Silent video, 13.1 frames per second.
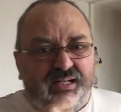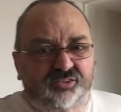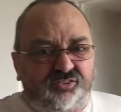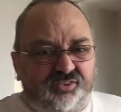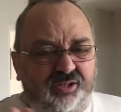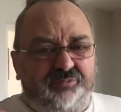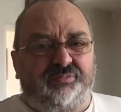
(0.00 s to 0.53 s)

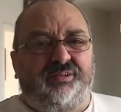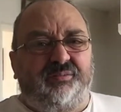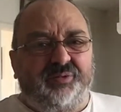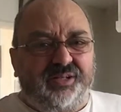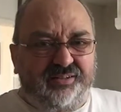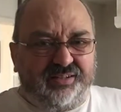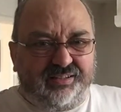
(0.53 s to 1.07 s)
So, I
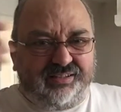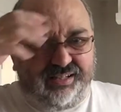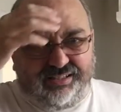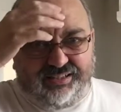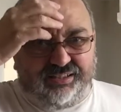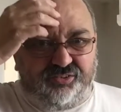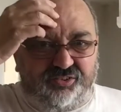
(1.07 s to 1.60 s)
mean, I could get
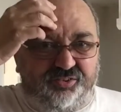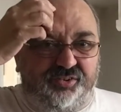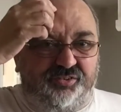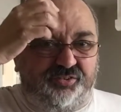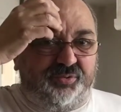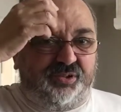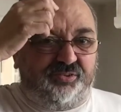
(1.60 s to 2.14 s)
the insulin
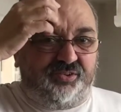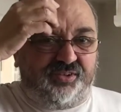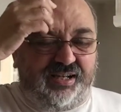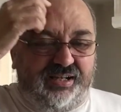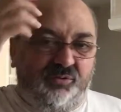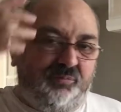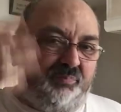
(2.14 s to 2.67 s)
syringes
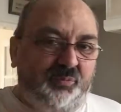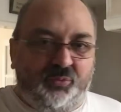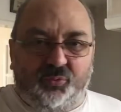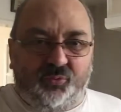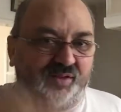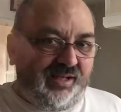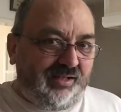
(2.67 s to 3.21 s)
out and
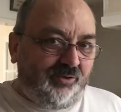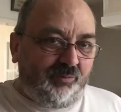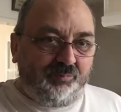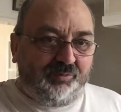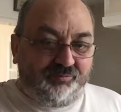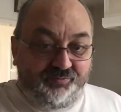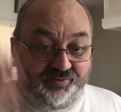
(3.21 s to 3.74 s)
all that lot,
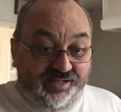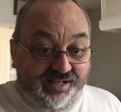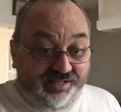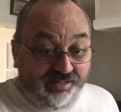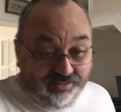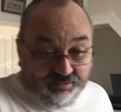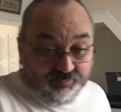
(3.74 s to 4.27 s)
but forget
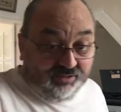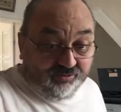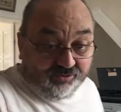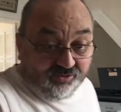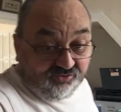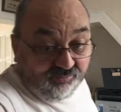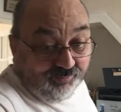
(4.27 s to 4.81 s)
it. I mean,
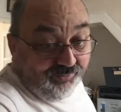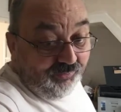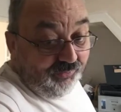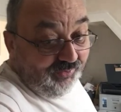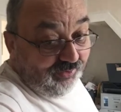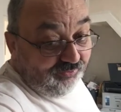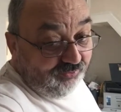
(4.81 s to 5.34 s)
look at some other
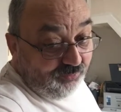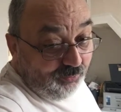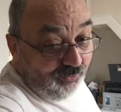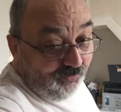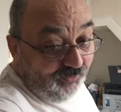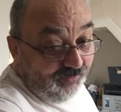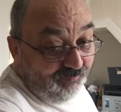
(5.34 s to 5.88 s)
things as
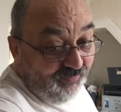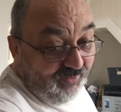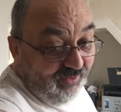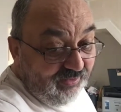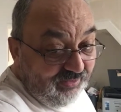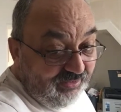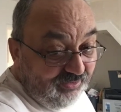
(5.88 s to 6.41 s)
well, right?
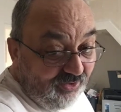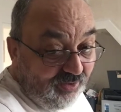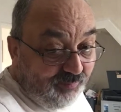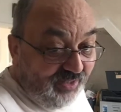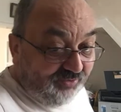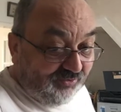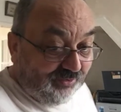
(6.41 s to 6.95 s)
Not only
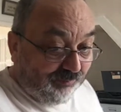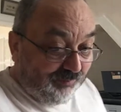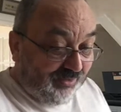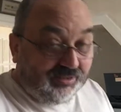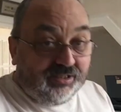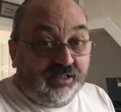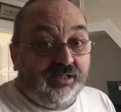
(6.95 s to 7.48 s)
diabetic
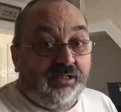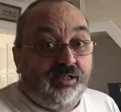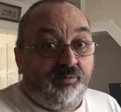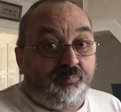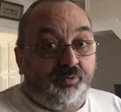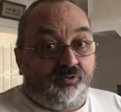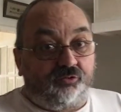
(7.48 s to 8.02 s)
me,
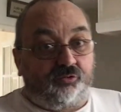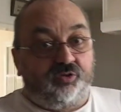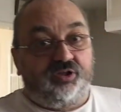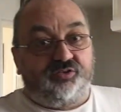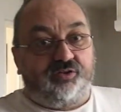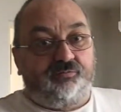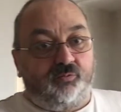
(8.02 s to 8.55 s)
but
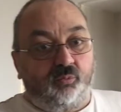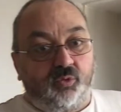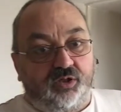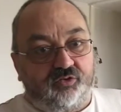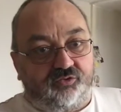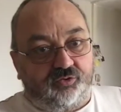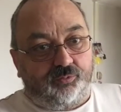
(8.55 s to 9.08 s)
treated for
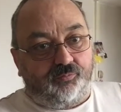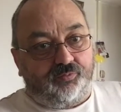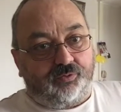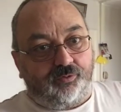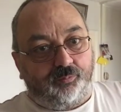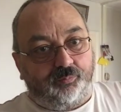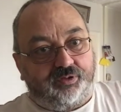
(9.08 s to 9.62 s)
one or two of the
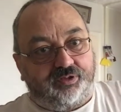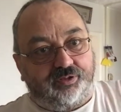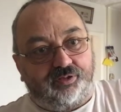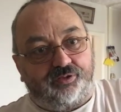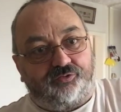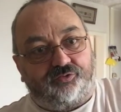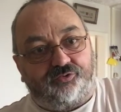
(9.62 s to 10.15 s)

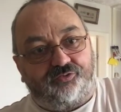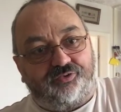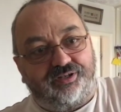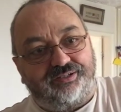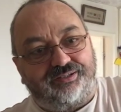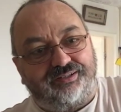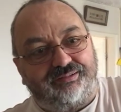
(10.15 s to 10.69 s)
complications.
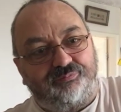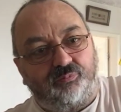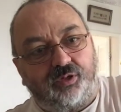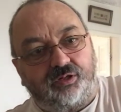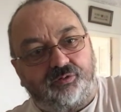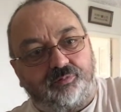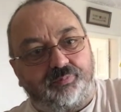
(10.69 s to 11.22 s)
I
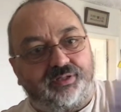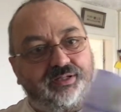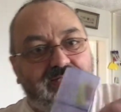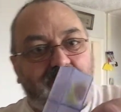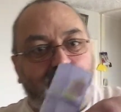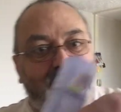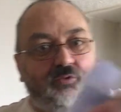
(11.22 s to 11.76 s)
won't be
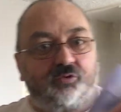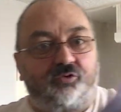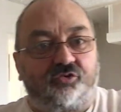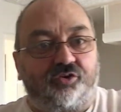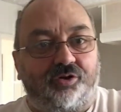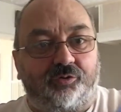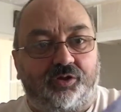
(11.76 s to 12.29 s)
able to
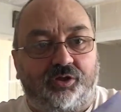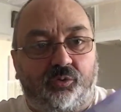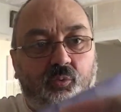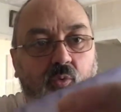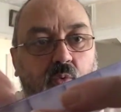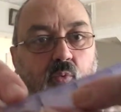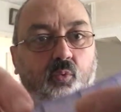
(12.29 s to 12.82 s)
show
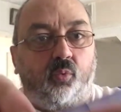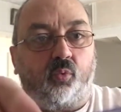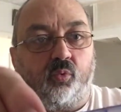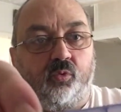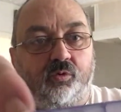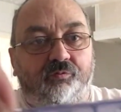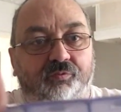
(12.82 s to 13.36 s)
you
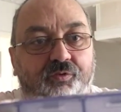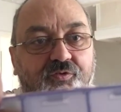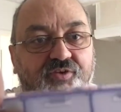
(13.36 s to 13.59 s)
all of the